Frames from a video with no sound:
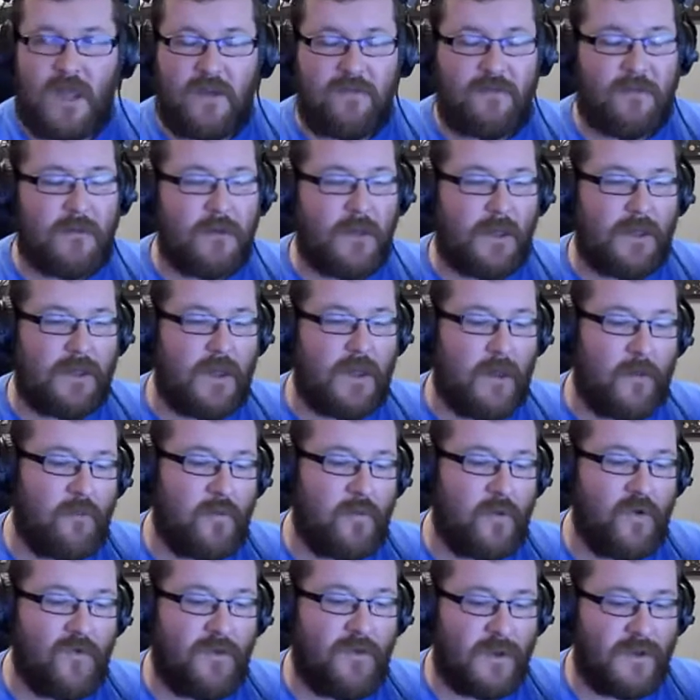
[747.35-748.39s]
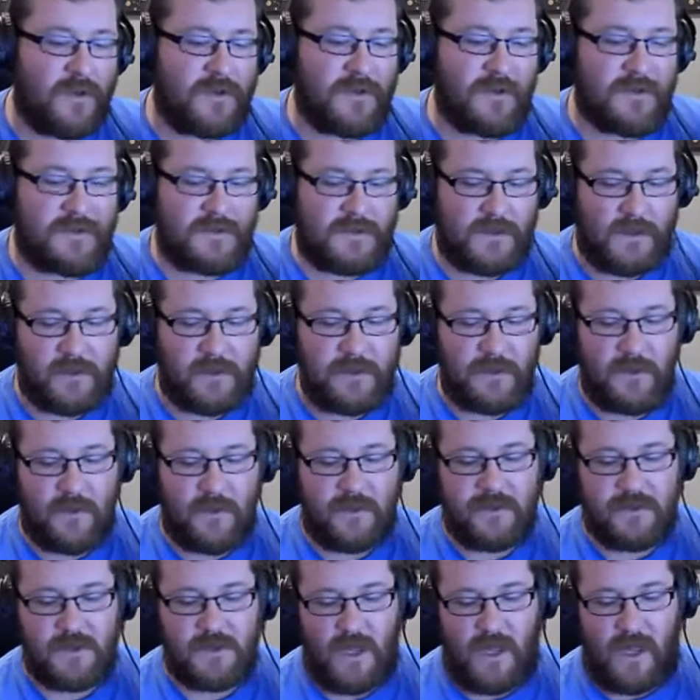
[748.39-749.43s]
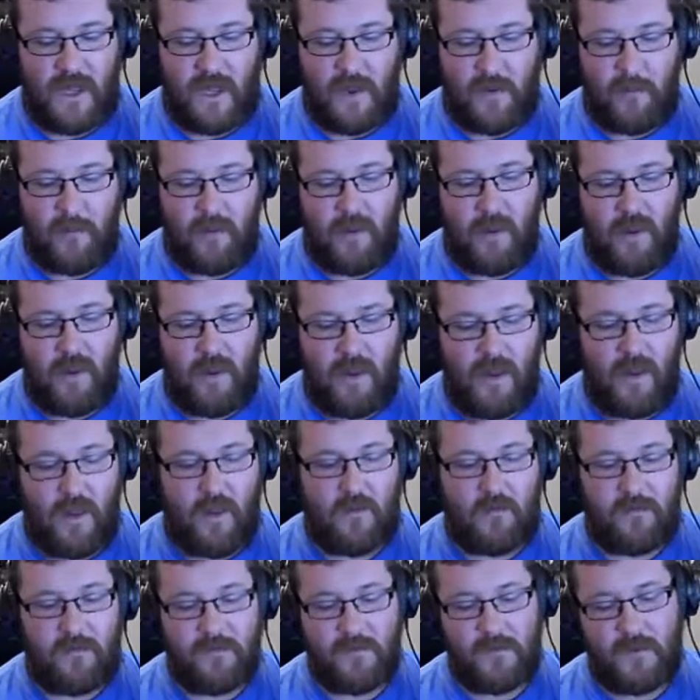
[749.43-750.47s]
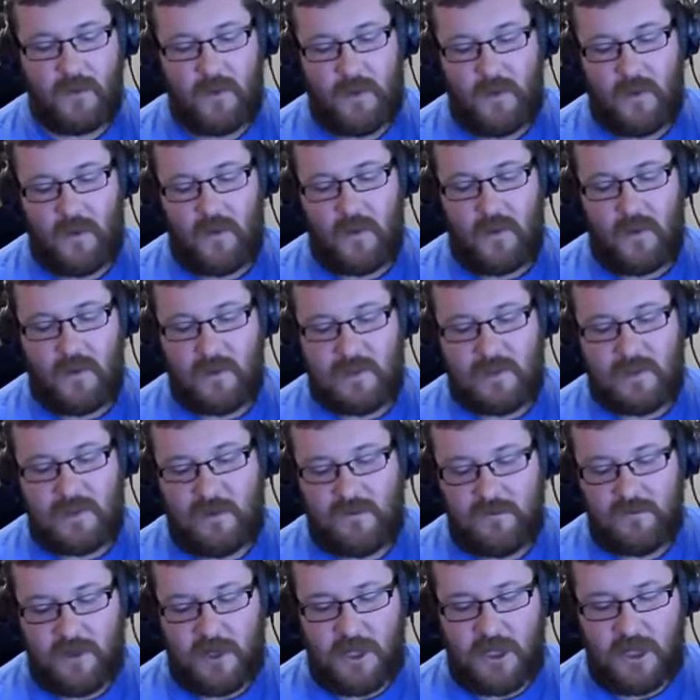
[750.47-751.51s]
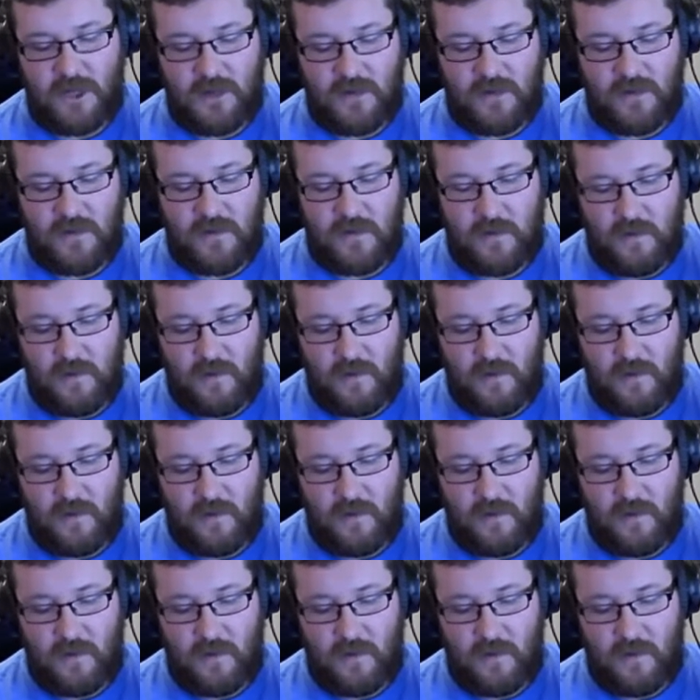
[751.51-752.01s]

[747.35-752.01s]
I feel like that movie does such a good job of giving